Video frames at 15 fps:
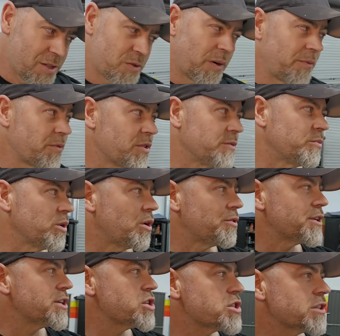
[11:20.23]
one with the blown
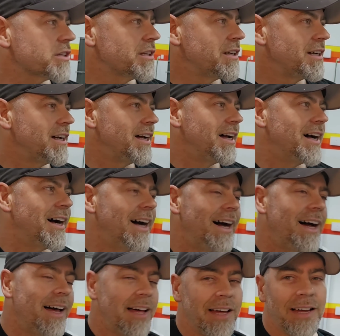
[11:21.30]
engine,
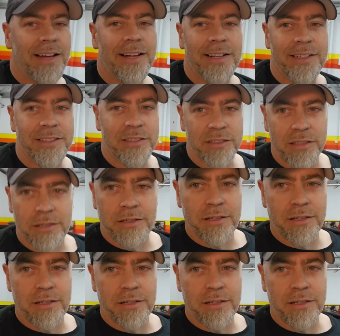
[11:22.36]
and